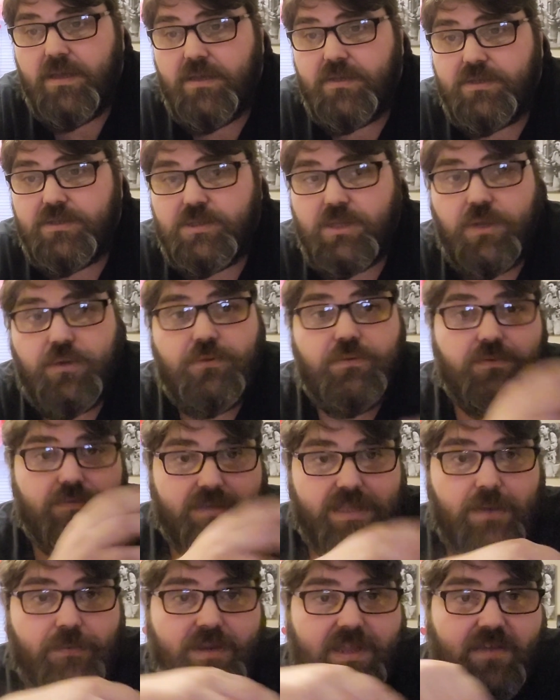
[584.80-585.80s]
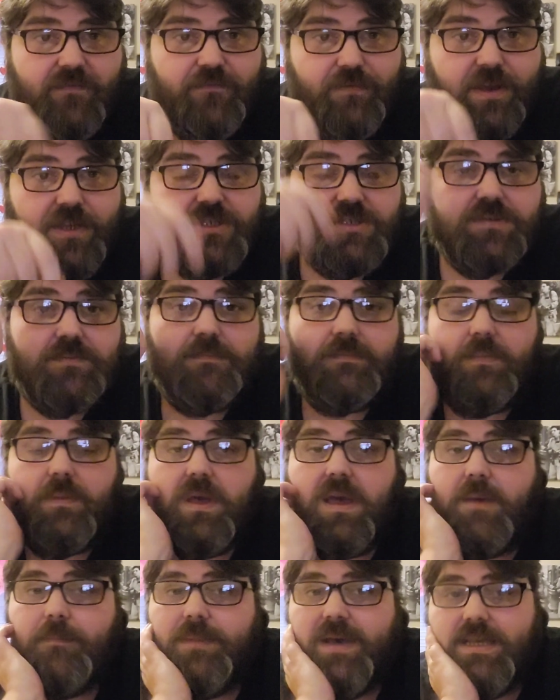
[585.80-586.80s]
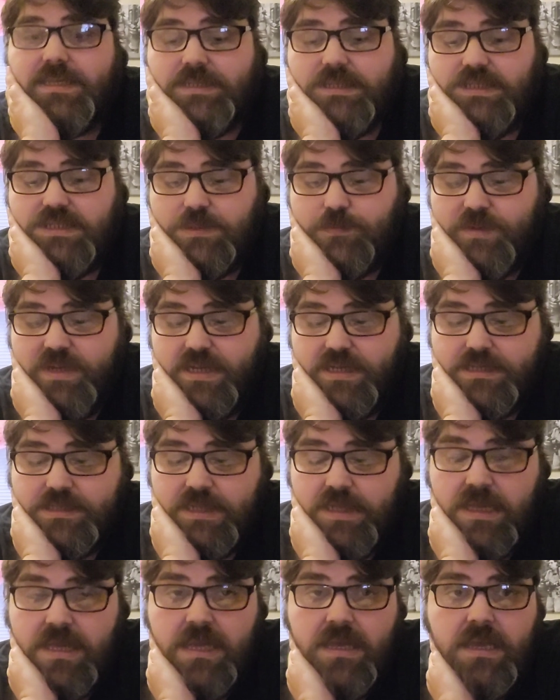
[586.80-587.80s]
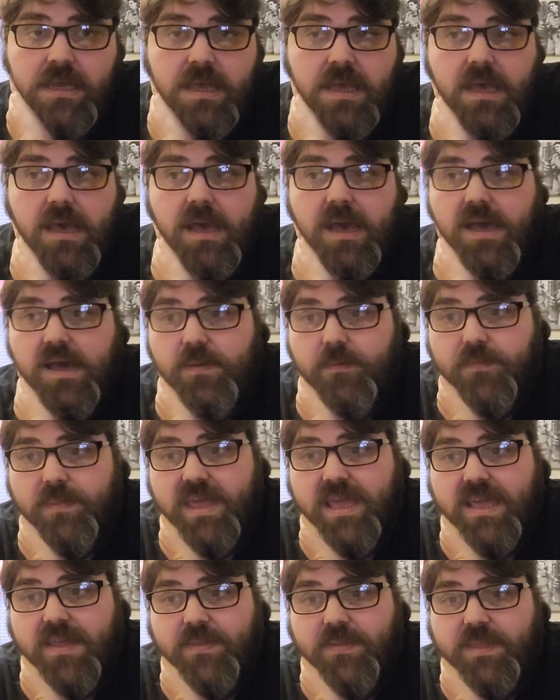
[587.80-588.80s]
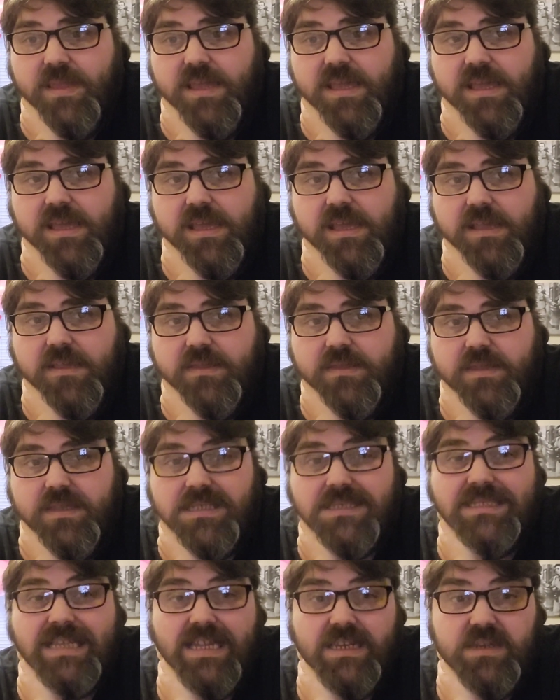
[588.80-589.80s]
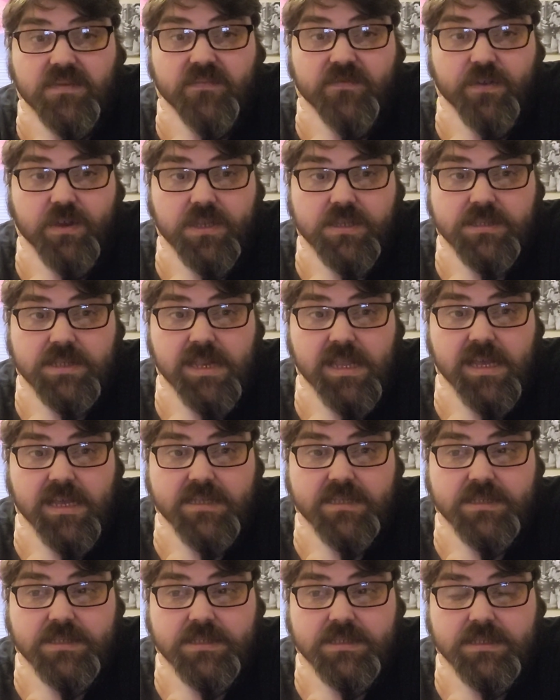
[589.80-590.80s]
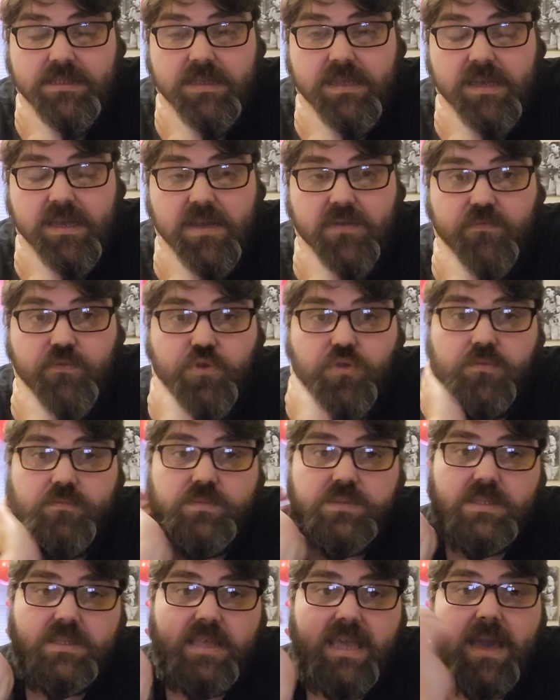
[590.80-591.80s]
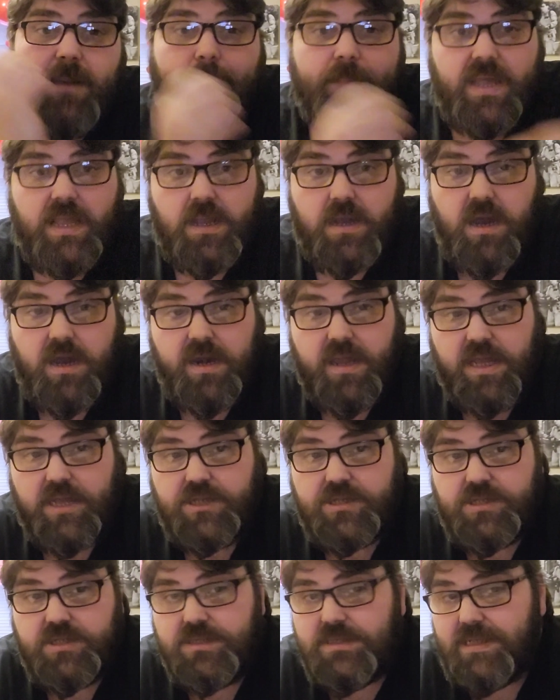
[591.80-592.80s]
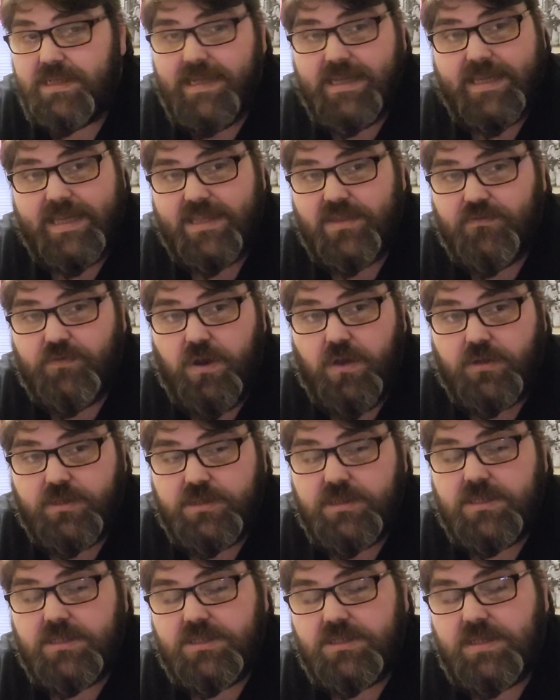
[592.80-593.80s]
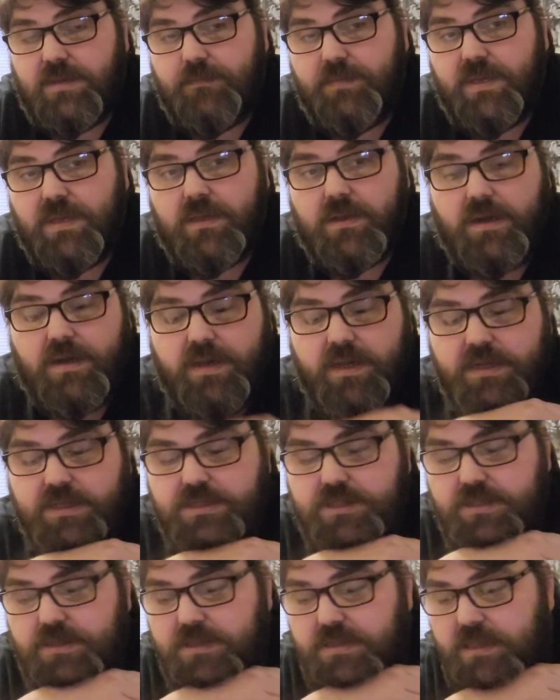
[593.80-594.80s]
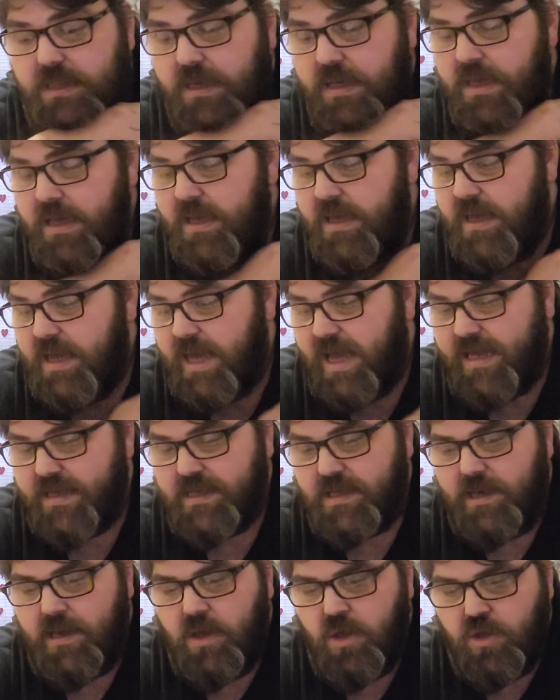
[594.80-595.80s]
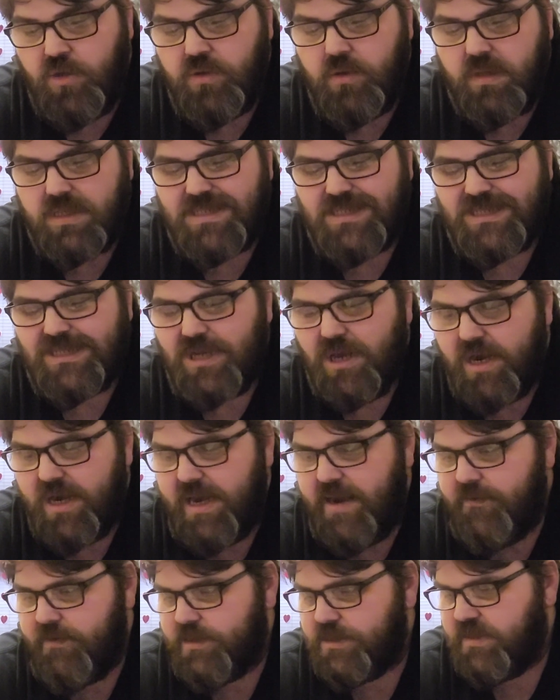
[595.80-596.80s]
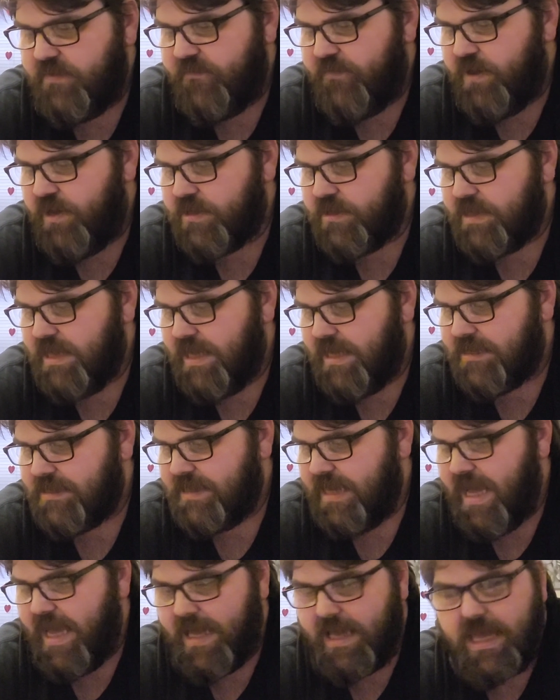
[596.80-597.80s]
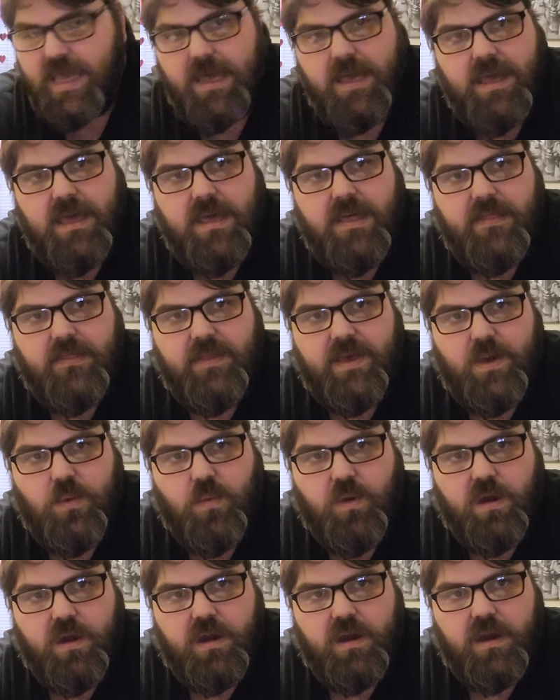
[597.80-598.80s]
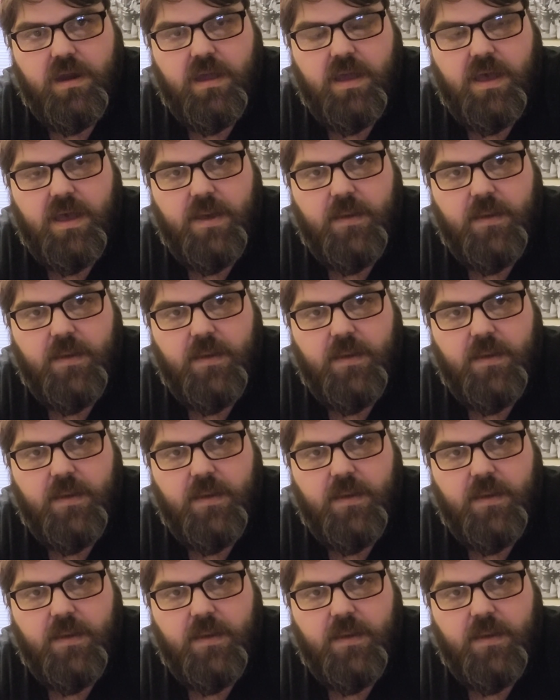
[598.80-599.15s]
So they would have fresh basket displays. In the standard first class rooms, they had pink carnations. They didn't get the roses, they just had pink carnations. And along certain areas of the first class deck, there were